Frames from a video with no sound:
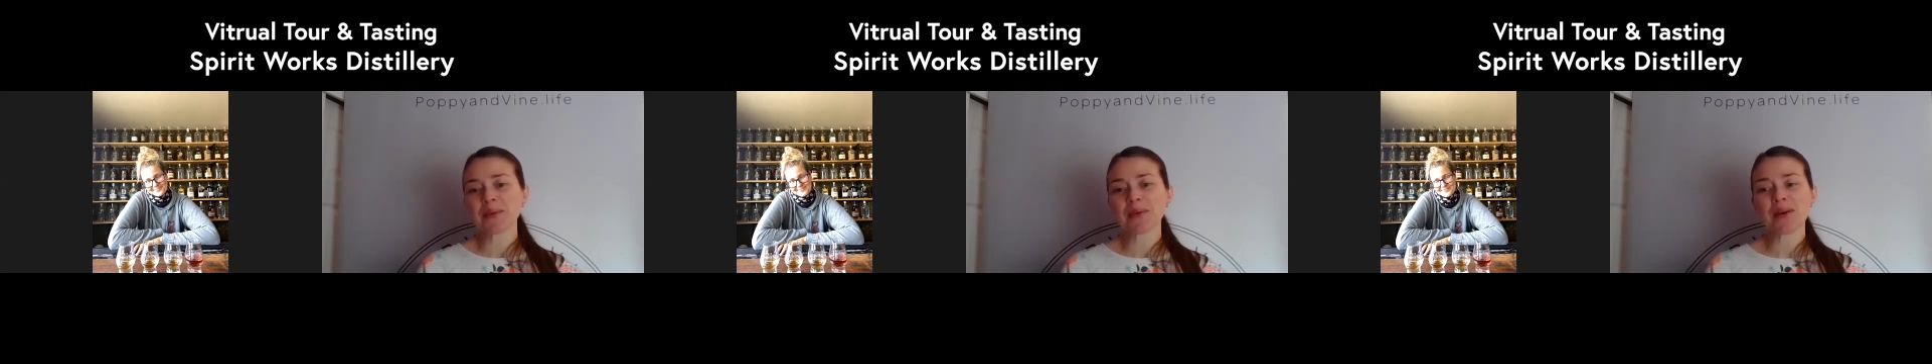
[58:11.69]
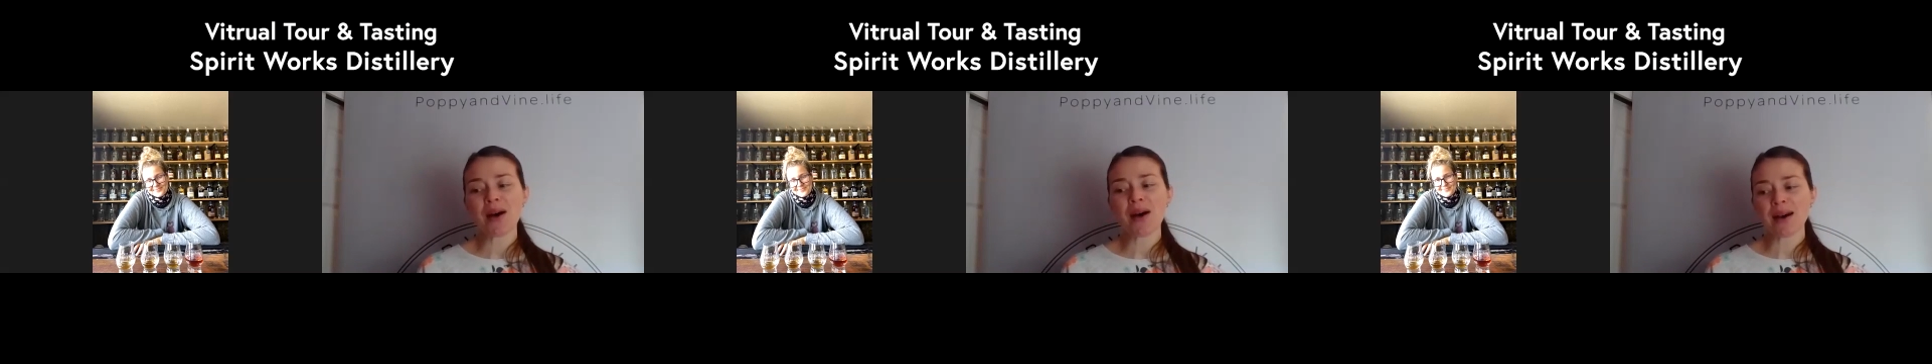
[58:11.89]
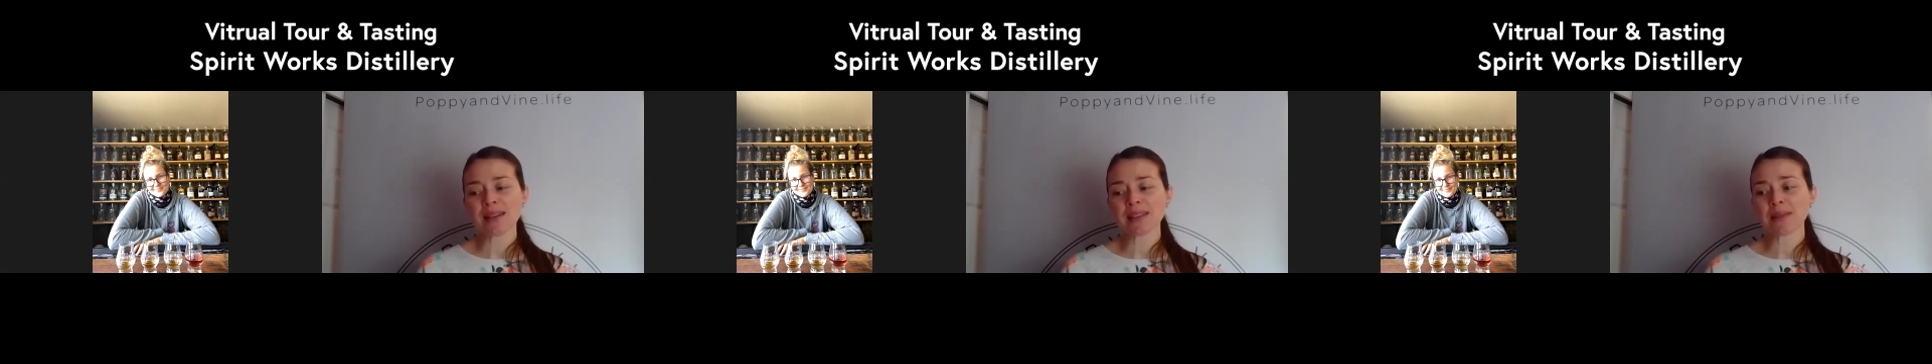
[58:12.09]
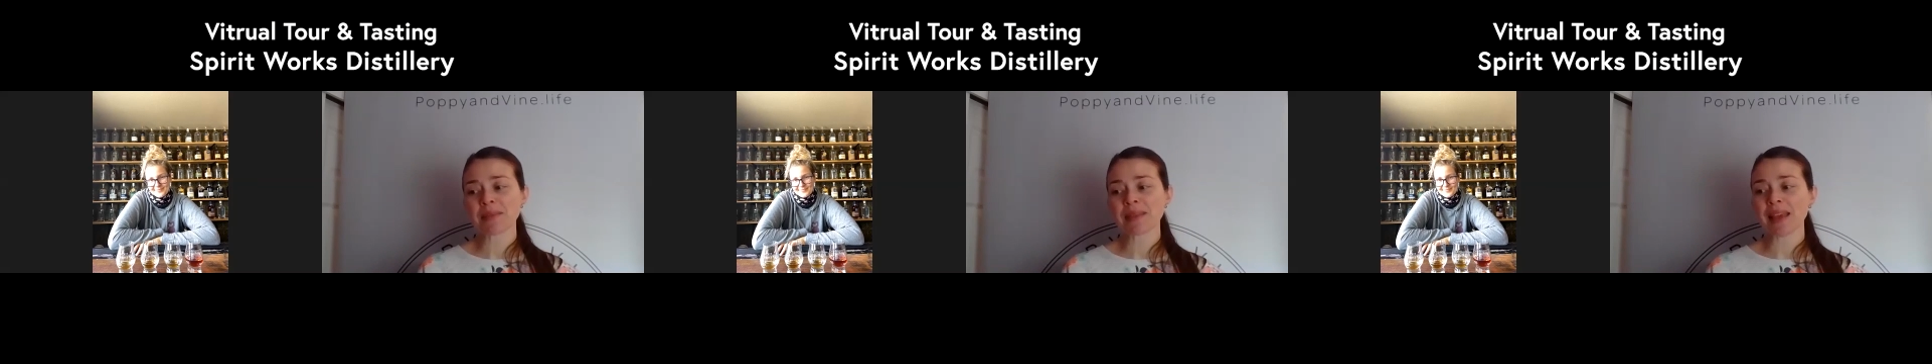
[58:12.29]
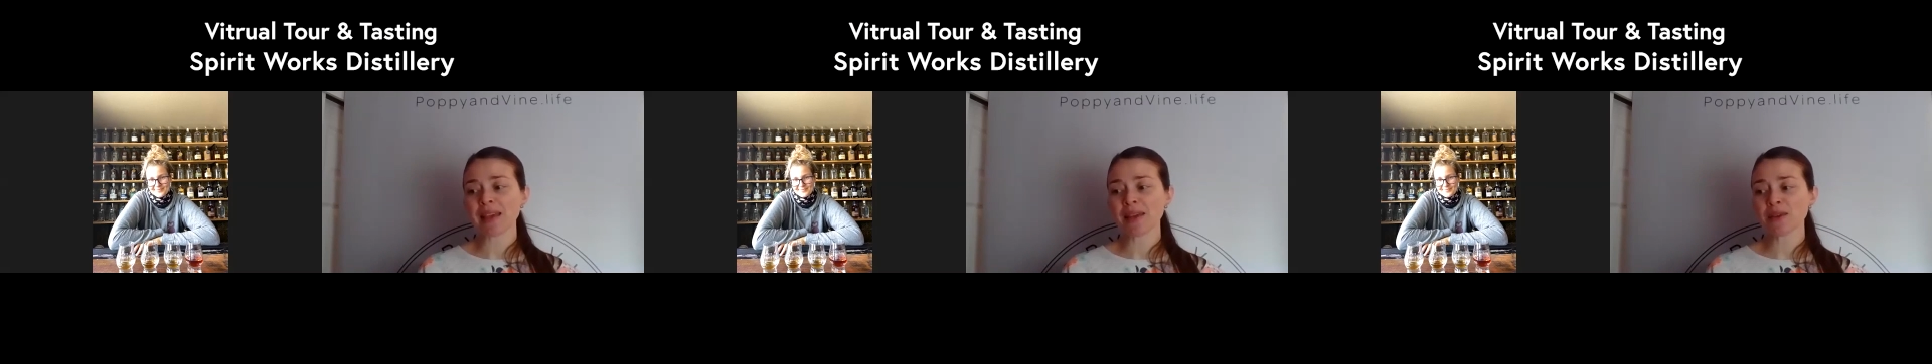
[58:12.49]
Well, awesome.
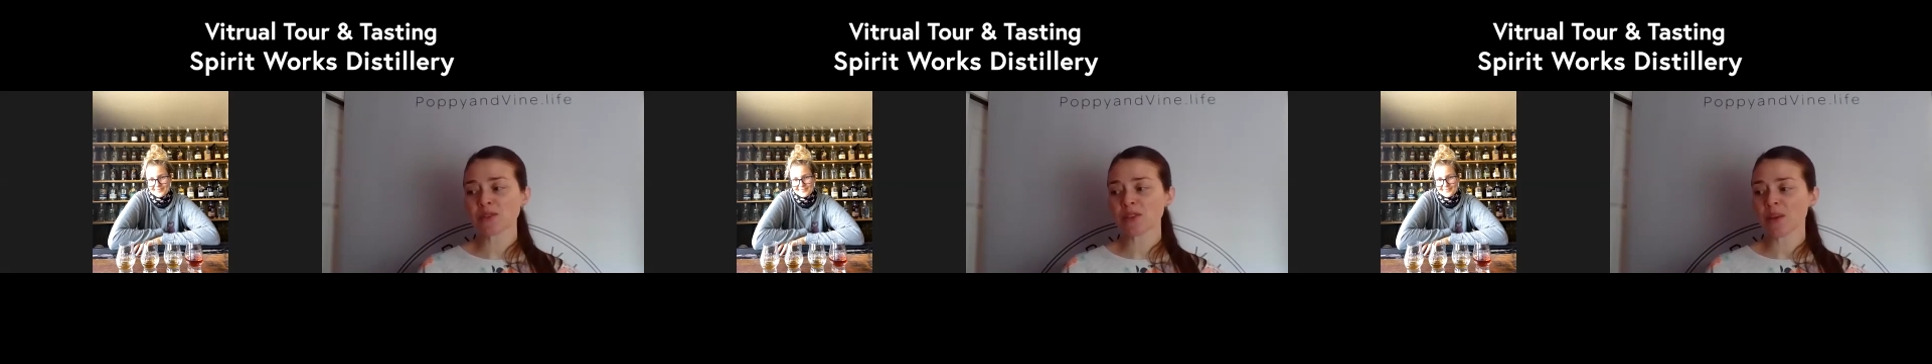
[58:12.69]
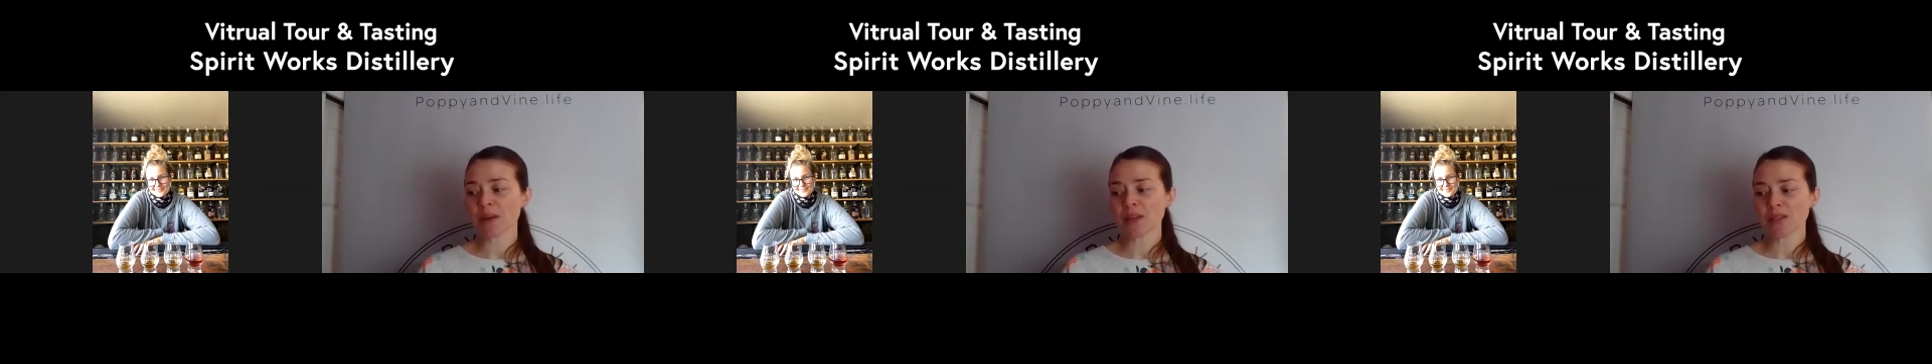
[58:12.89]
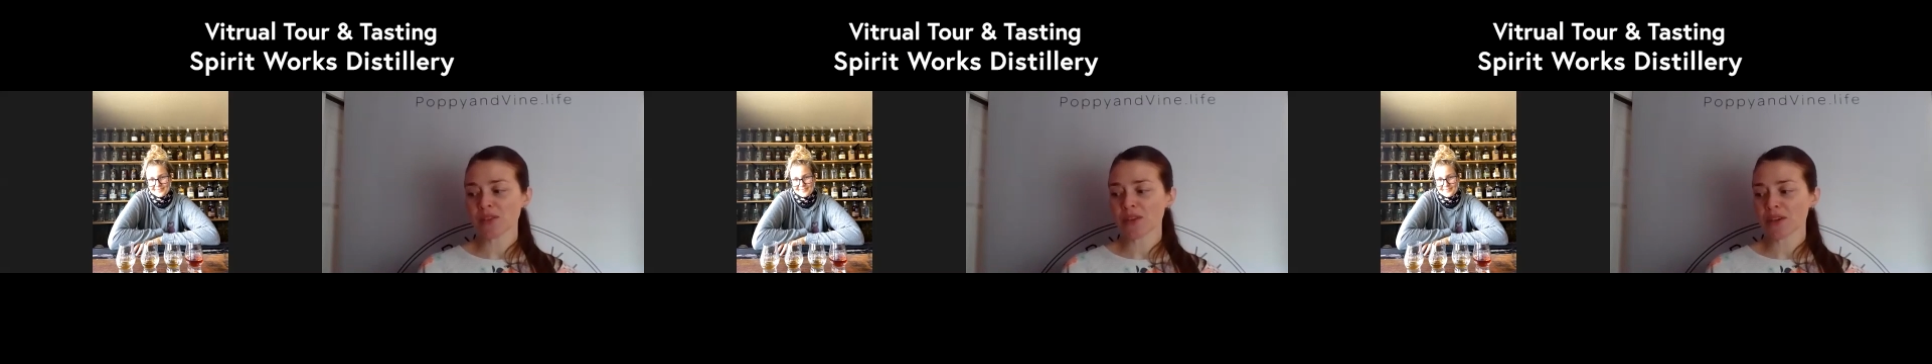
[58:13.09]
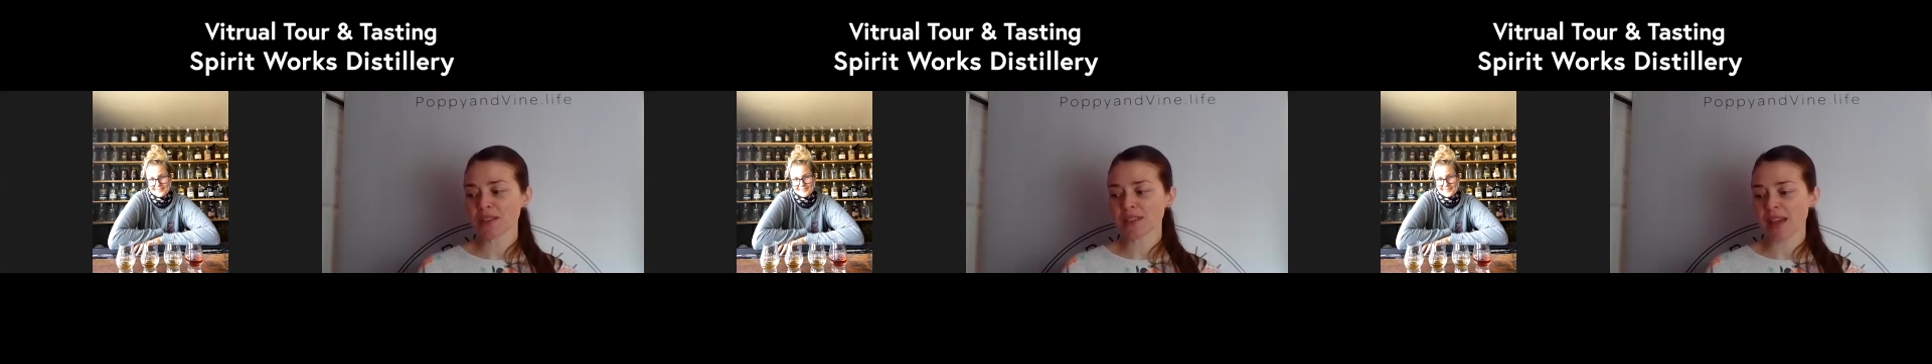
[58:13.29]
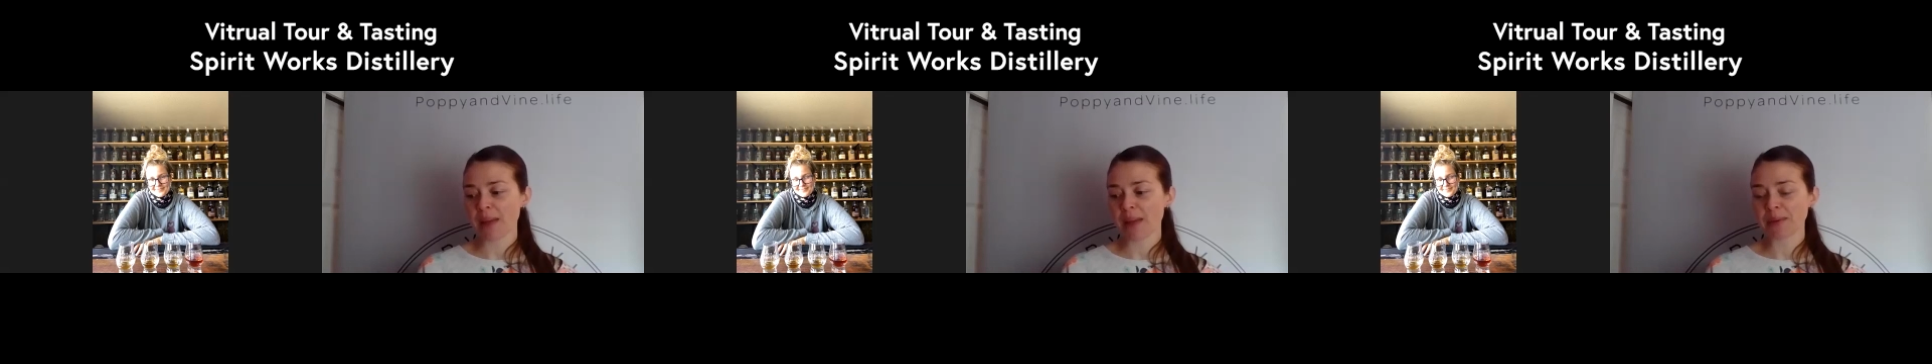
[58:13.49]
Thank you so much for your
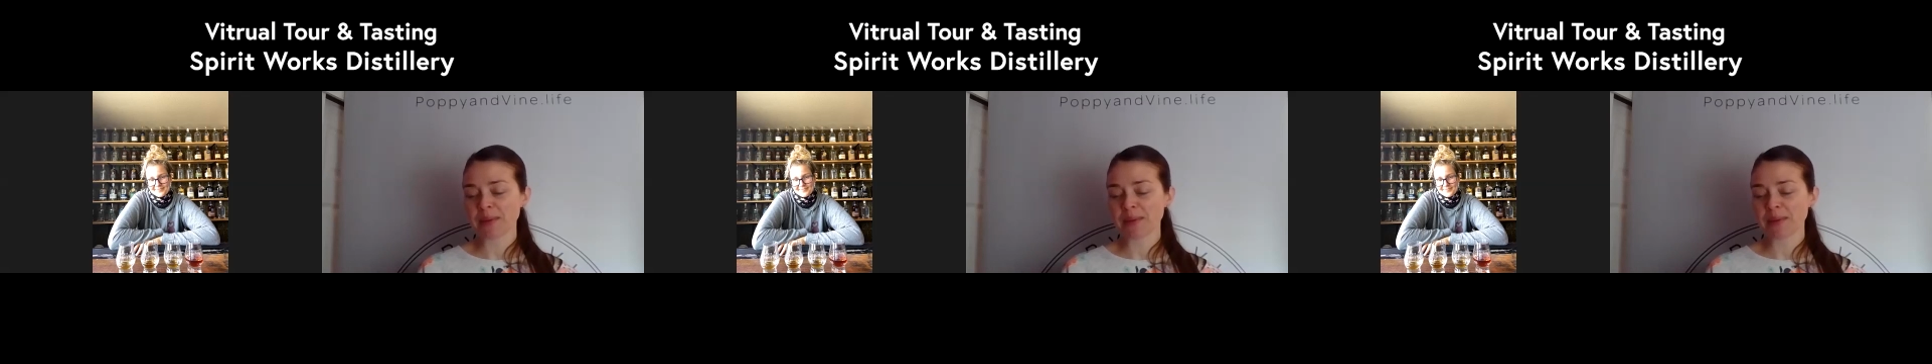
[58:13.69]
time.